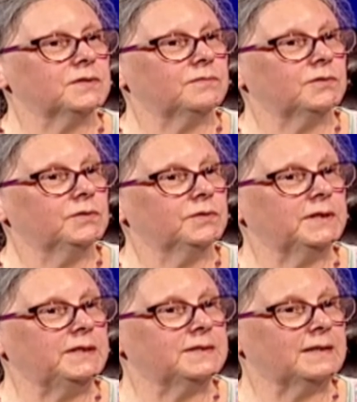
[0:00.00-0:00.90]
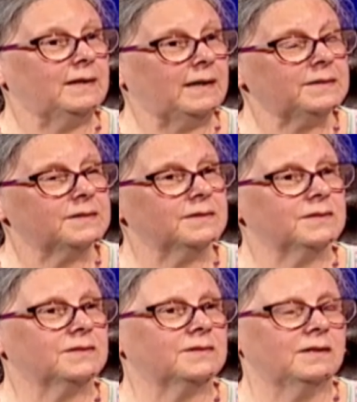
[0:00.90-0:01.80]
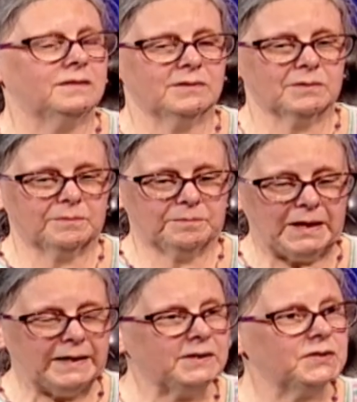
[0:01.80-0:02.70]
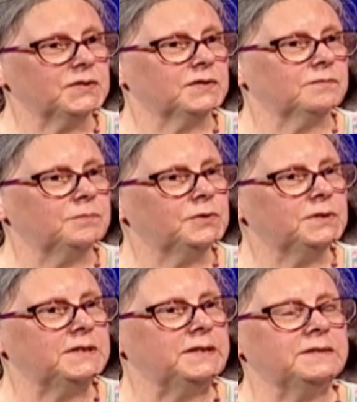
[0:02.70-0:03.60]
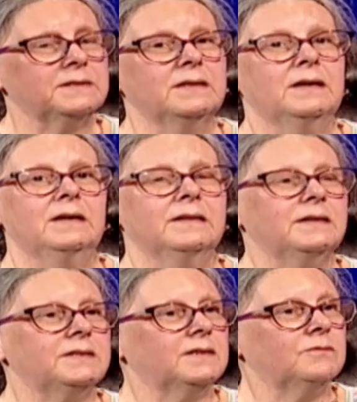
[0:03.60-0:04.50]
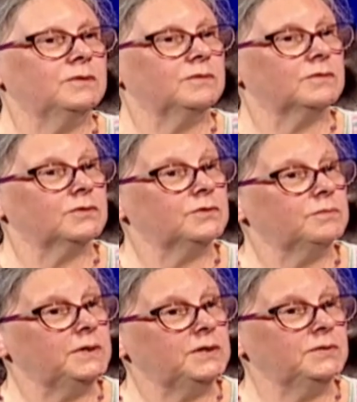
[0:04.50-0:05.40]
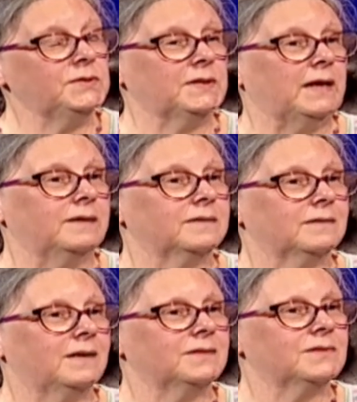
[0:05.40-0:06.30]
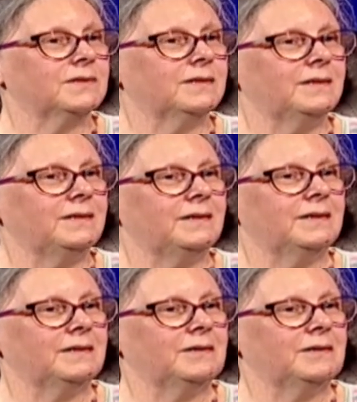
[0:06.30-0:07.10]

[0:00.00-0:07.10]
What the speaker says: of all these letters and pages of puttis, they said, well, could we use that as the